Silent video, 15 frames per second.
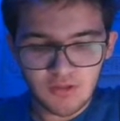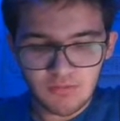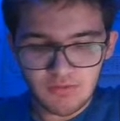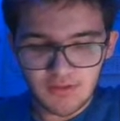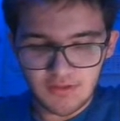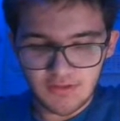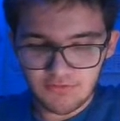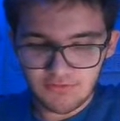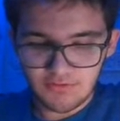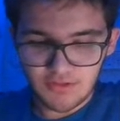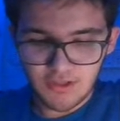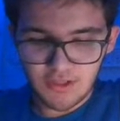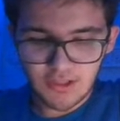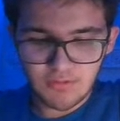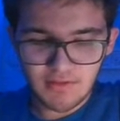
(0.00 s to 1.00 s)
Because
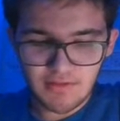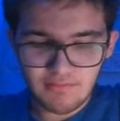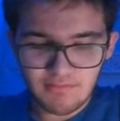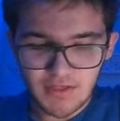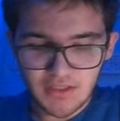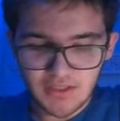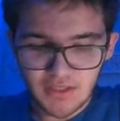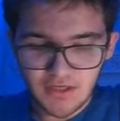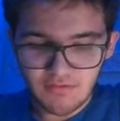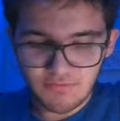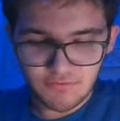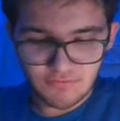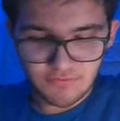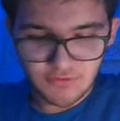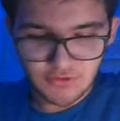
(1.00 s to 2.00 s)
they're going to have to make a tough
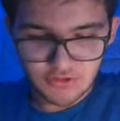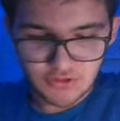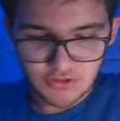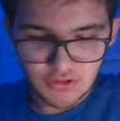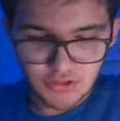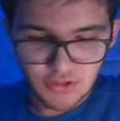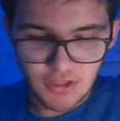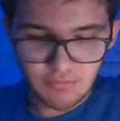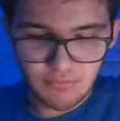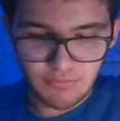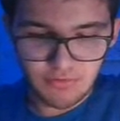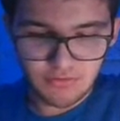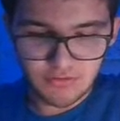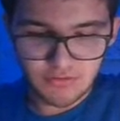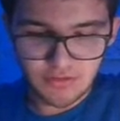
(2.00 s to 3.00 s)
decision in a
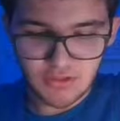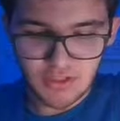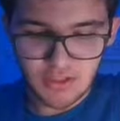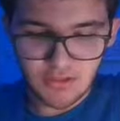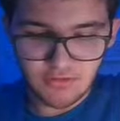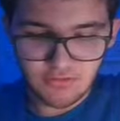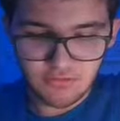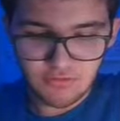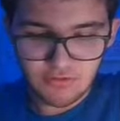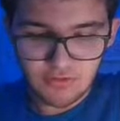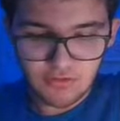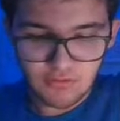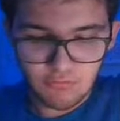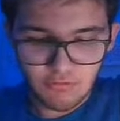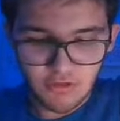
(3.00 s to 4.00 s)
couple of days
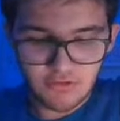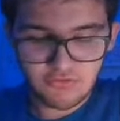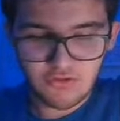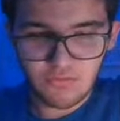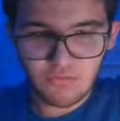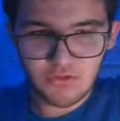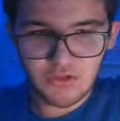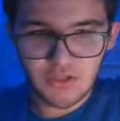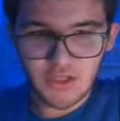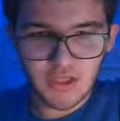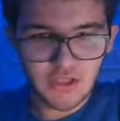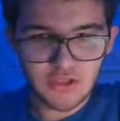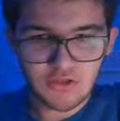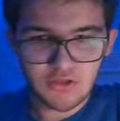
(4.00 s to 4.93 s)
when someone like